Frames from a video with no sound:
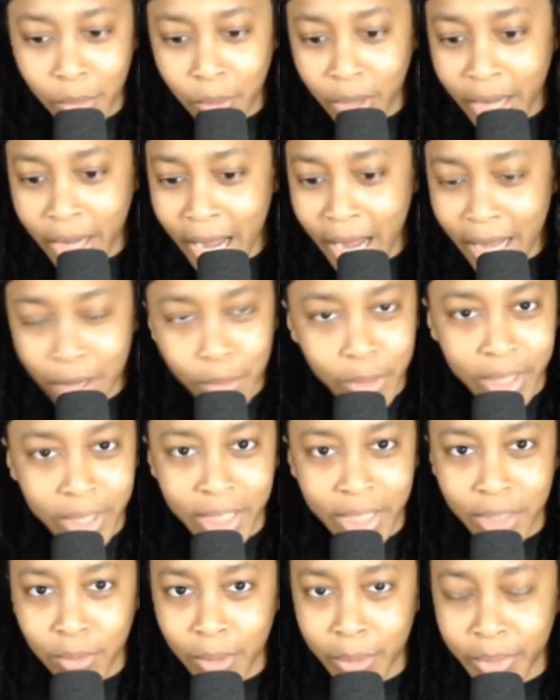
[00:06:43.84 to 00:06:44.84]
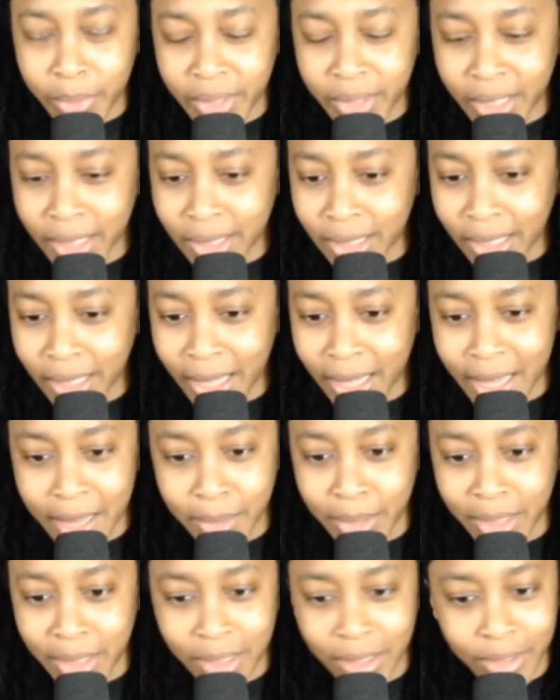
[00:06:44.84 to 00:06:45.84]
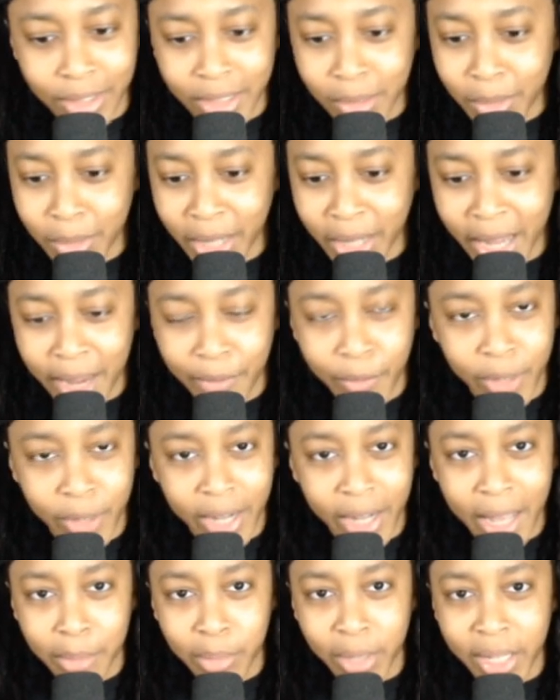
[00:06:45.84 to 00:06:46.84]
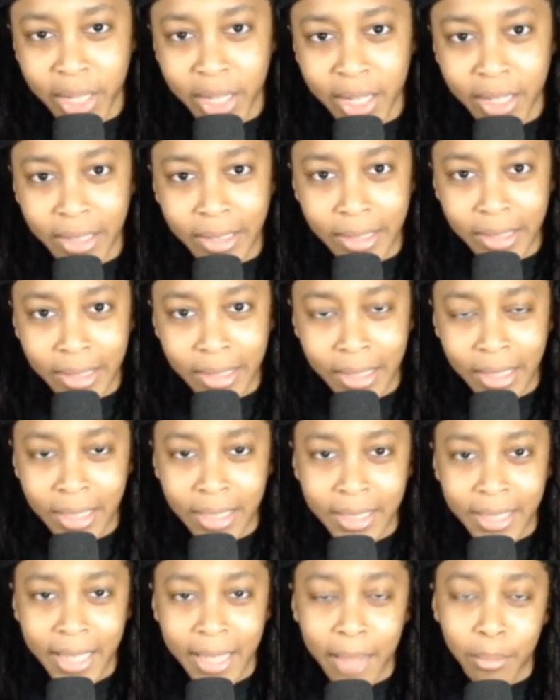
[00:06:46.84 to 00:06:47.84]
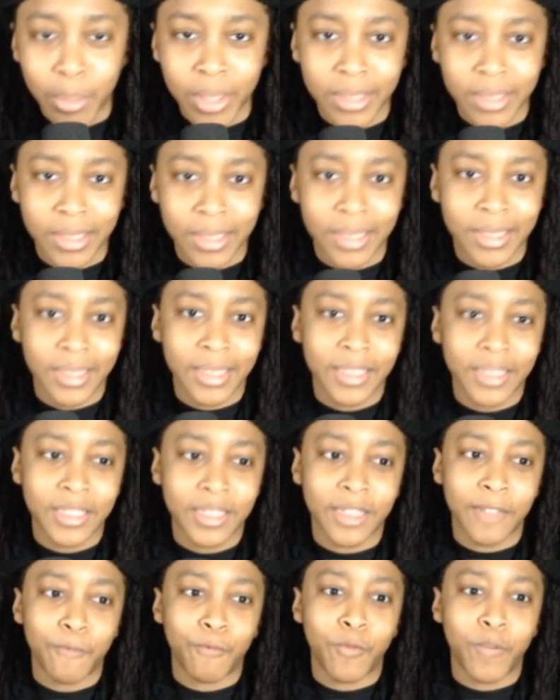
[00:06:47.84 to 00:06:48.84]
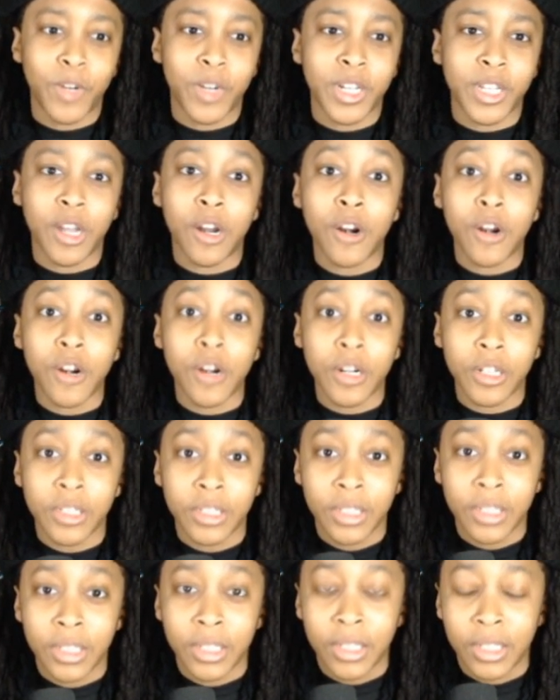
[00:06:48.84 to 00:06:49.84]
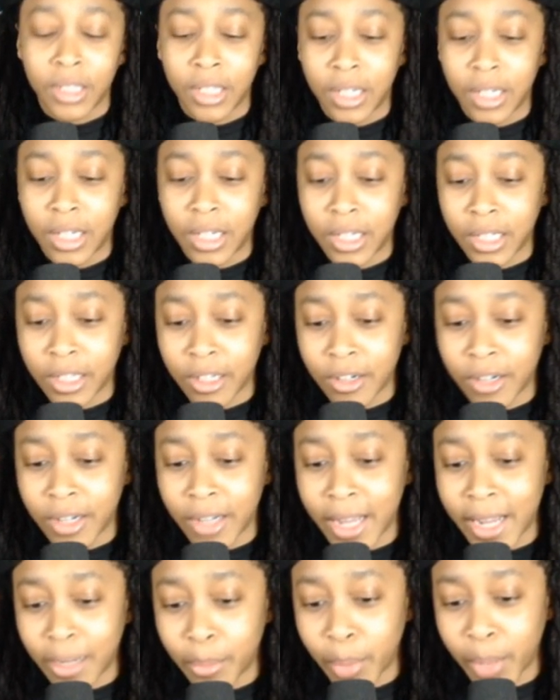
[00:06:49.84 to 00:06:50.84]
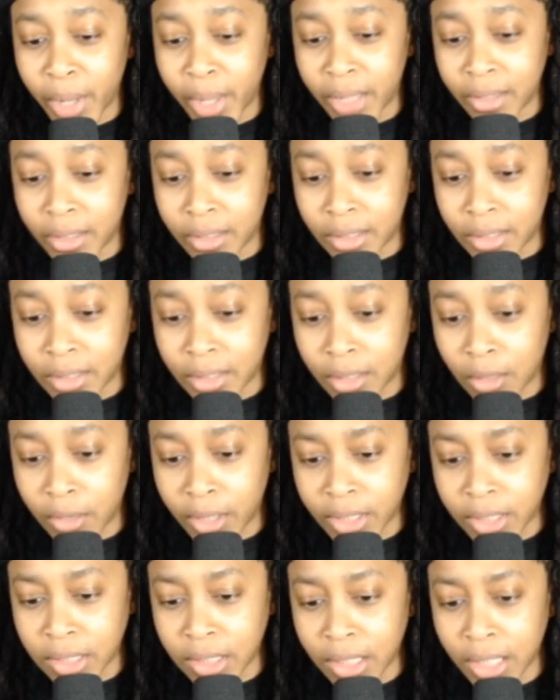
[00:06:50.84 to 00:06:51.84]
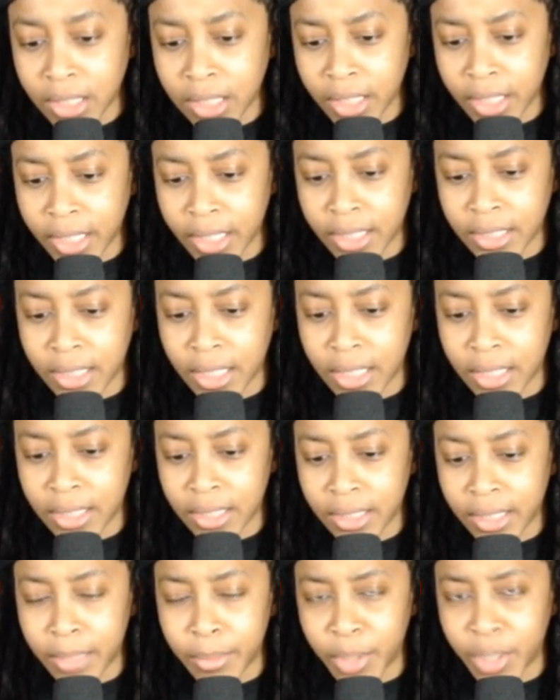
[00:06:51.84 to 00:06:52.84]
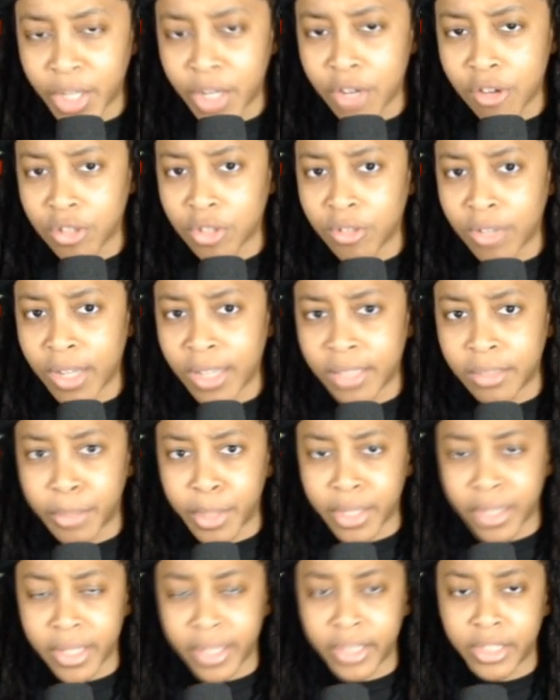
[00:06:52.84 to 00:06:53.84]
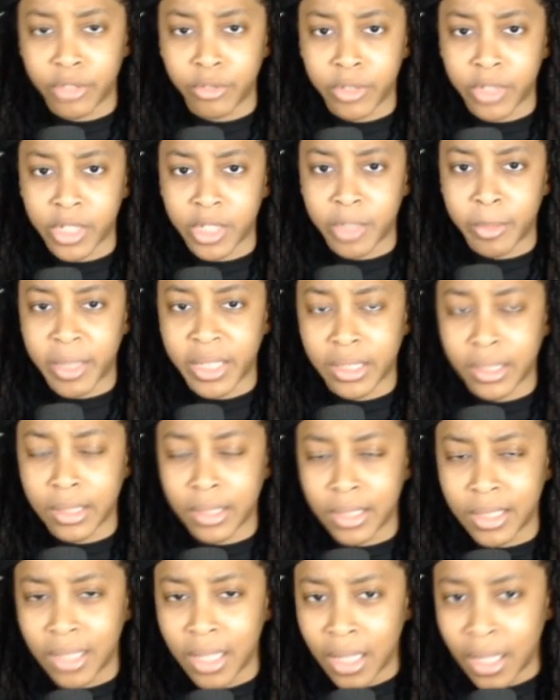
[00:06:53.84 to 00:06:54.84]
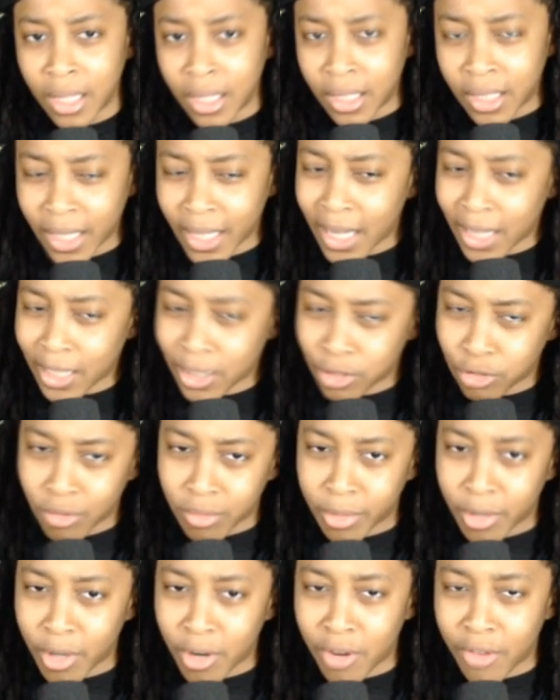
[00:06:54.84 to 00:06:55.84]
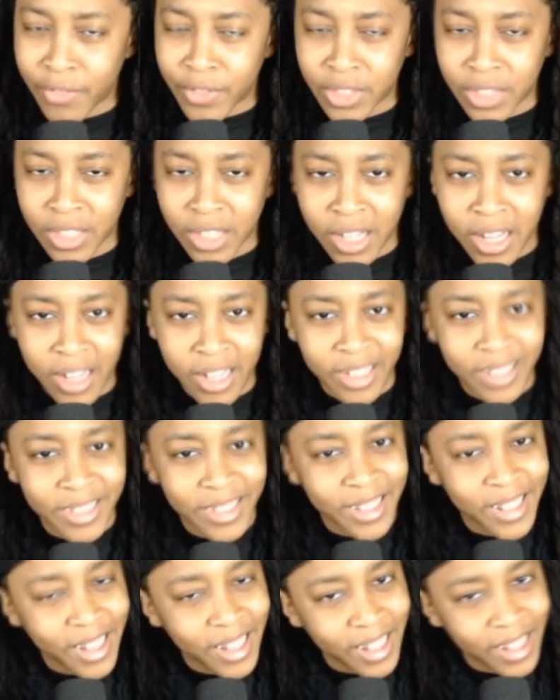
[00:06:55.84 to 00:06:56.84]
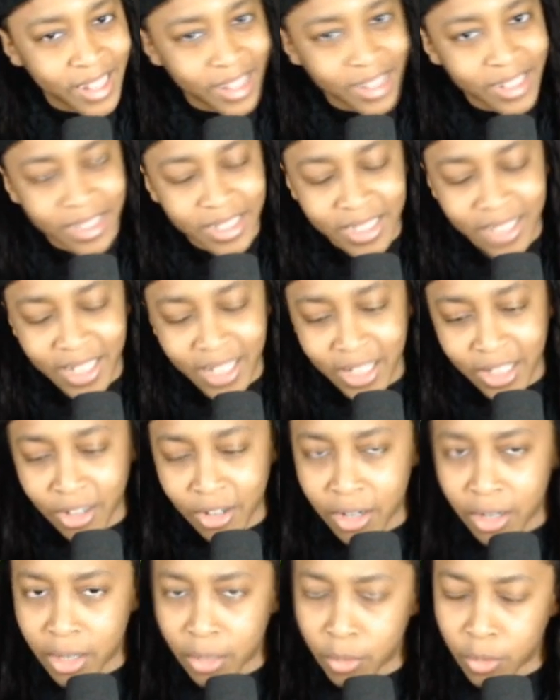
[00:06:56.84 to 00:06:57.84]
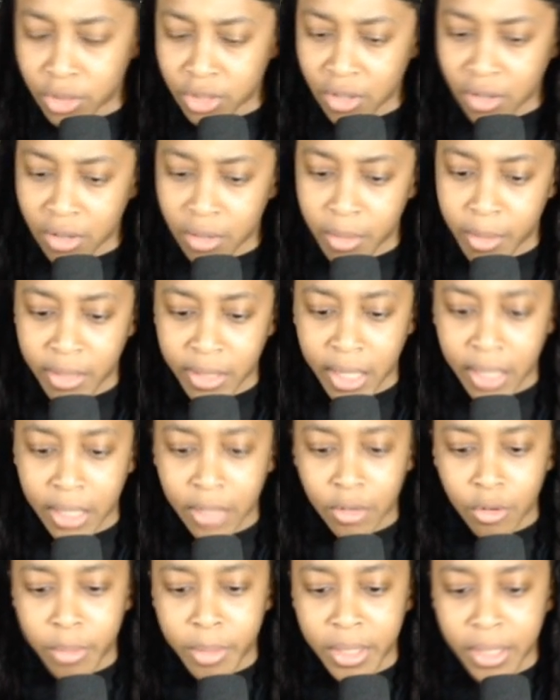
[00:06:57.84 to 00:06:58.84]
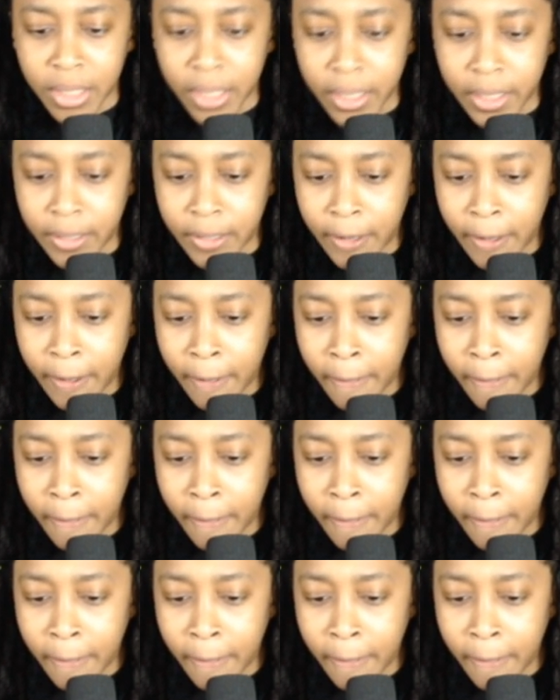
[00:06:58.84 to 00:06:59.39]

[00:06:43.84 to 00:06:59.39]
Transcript: gotta win these one possession games. And Christian McCaffrey not playing that much this season really hurt uh, the Carolina Panthers. So let's let's look at the Taylor tape, and they also got some other issues, especially they got to shore up the offensive line and the secondary, and we'll talk about that a little bit later.